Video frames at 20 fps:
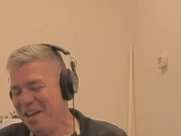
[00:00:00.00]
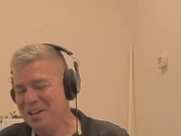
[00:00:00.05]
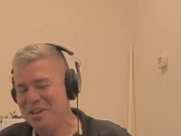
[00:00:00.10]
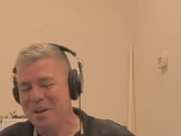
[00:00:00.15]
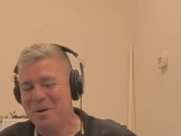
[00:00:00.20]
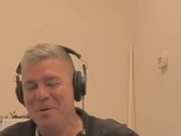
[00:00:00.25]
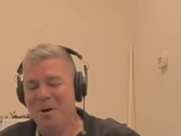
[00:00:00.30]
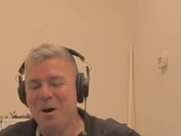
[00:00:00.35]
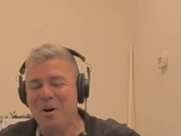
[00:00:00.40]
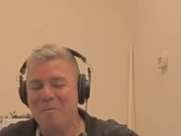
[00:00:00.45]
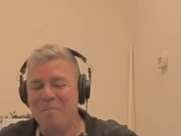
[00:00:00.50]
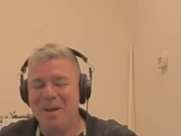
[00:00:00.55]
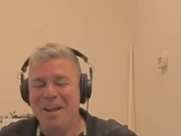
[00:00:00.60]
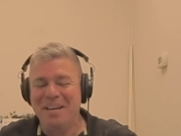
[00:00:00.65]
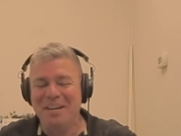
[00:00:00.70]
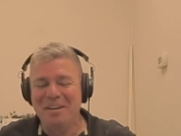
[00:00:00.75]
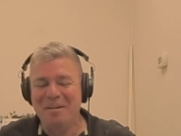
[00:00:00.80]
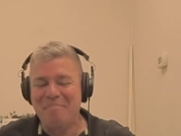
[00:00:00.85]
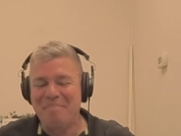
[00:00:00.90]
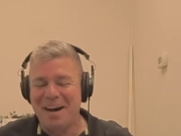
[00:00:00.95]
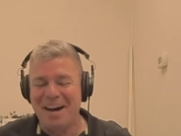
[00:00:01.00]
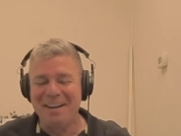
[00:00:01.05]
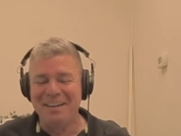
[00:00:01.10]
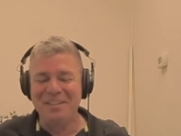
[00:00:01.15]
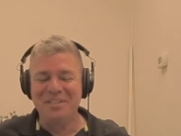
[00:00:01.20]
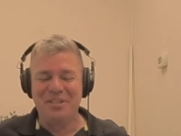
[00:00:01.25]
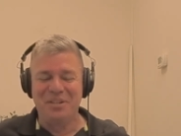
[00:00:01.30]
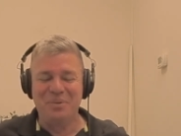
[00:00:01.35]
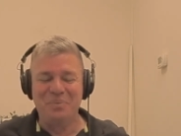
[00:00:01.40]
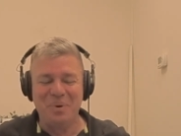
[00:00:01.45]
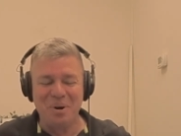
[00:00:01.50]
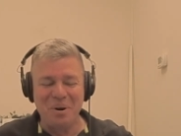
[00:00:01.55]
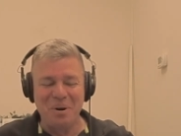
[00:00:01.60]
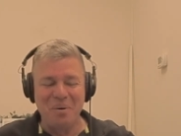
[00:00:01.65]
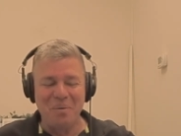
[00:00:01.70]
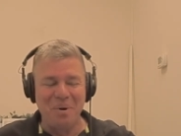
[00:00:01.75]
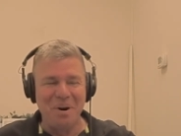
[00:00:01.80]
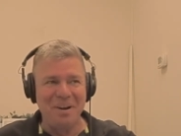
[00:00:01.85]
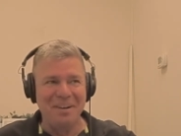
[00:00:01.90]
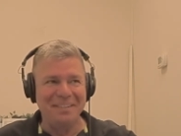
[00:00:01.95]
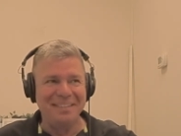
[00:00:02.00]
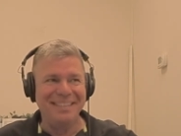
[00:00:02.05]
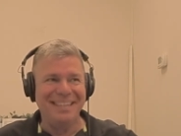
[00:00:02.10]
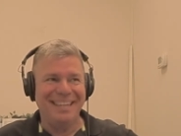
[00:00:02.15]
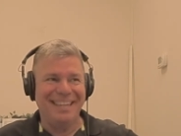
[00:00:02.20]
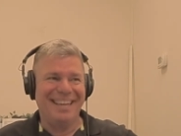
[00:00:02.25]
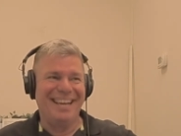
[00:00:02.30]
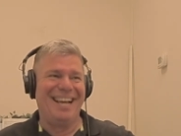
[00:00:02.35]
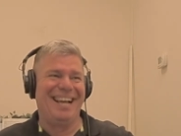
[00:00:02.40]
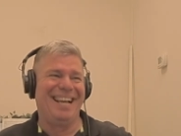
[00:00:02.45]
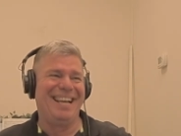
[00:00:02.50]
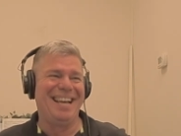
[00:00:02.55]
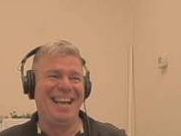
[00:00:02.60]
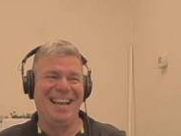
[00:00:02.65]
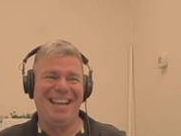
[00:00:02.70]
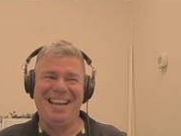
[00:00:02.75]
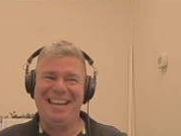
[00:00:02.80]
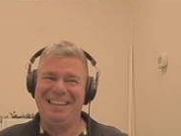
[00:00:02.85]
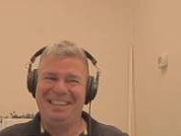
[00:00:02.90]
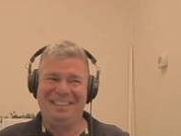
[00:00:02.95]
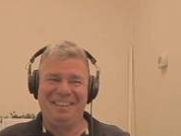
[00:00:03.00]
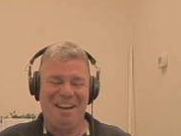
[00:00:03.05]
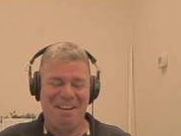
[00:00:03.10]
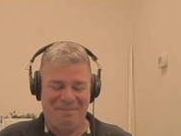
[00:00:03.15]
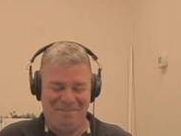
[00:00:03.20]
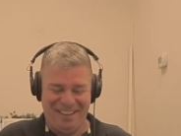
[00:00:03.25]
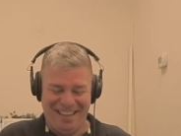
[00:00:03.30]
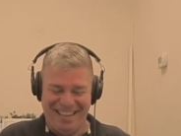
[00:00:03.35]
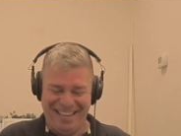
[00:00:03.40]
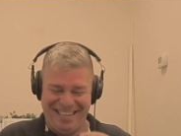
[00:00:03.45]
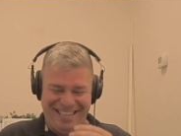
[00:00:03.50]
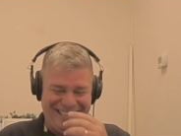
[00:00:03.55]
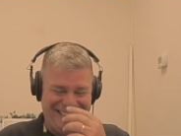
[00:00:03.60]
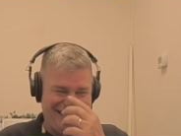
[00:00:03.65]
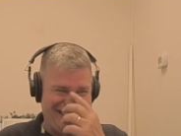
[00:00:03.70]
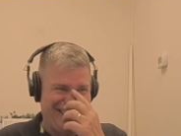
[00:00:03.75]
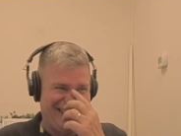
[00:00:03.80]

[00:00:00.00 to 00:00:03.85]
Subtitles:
You owe me an apology 101. I love it.